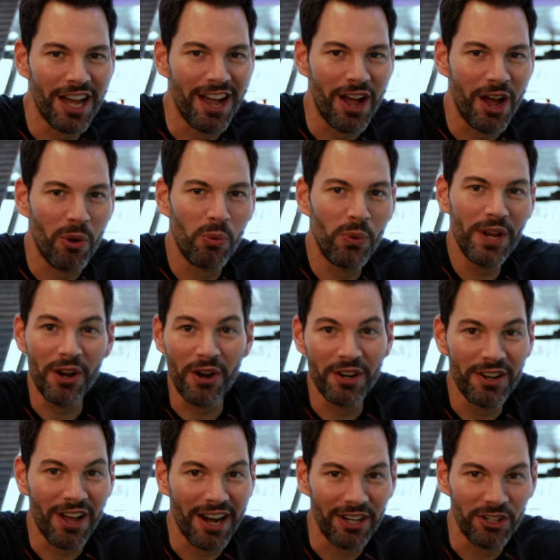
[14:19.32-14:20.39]
uh, we are
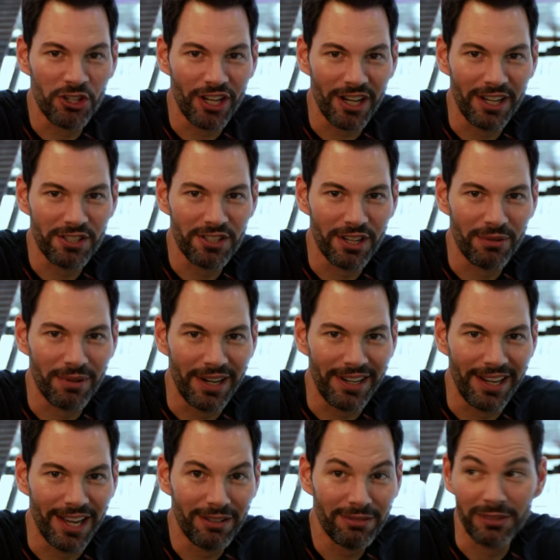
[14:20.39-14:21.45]
not in Chinatown right
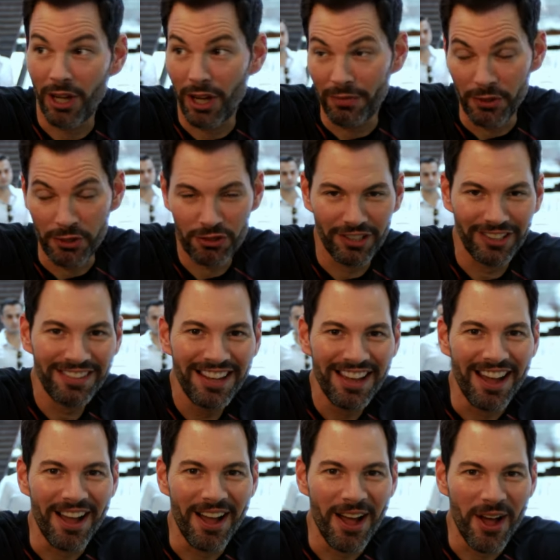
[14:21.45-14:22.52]
now, obviously.
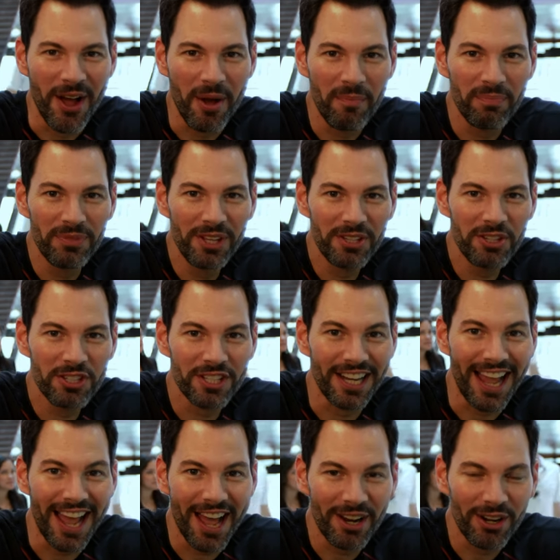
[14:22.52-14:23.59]
Um, this is an
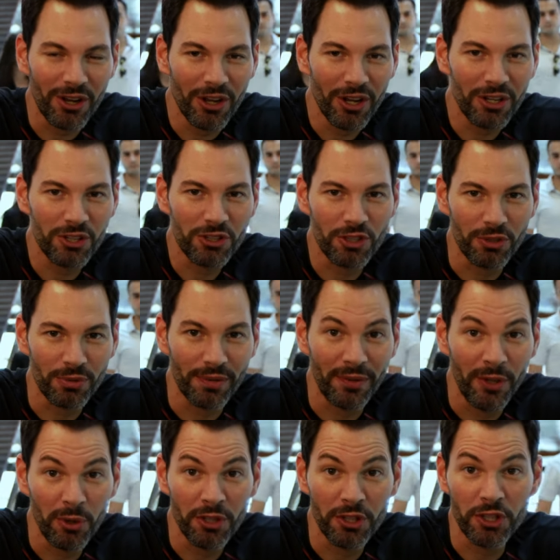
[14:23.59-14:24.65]
add-on to the
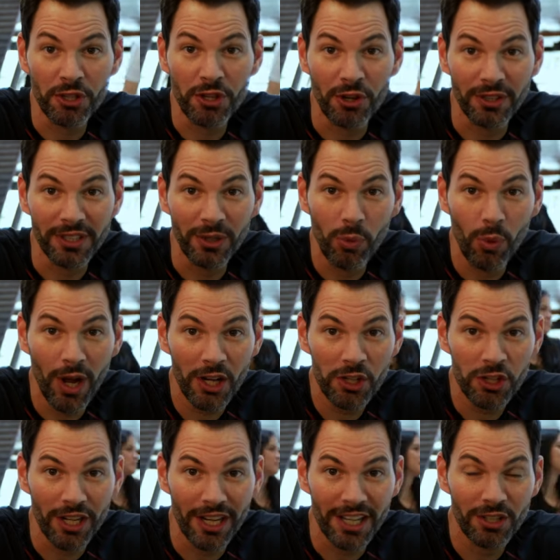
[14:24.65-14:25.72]
review that you're currently
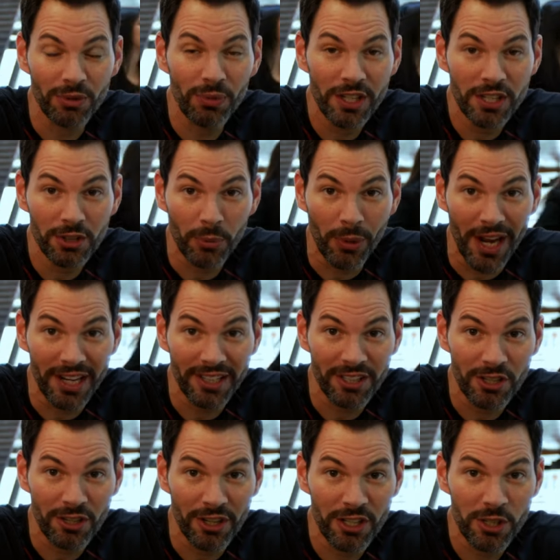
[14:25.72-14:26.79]
watching, and the reason that we're adding
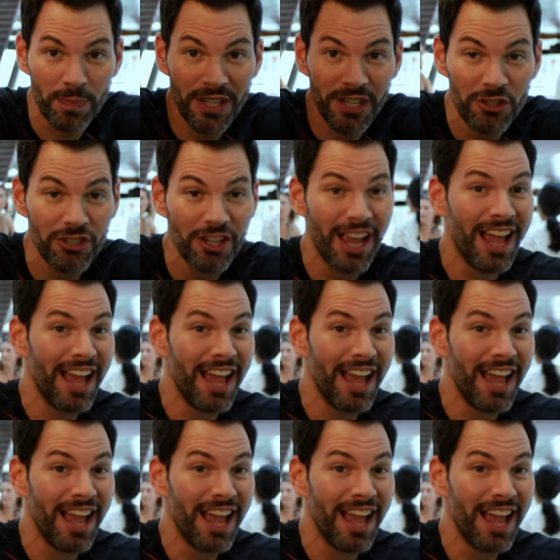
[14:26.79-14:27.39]
this on is because